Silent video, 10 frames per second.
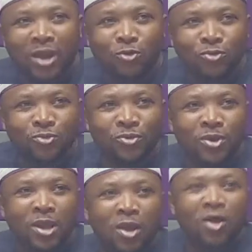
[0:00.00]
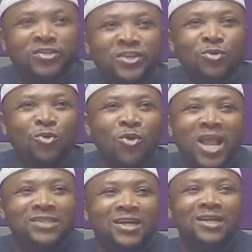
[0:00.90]
Addo, or see,
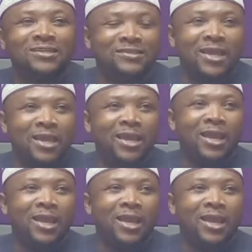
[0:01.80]
Okatch Ren is say,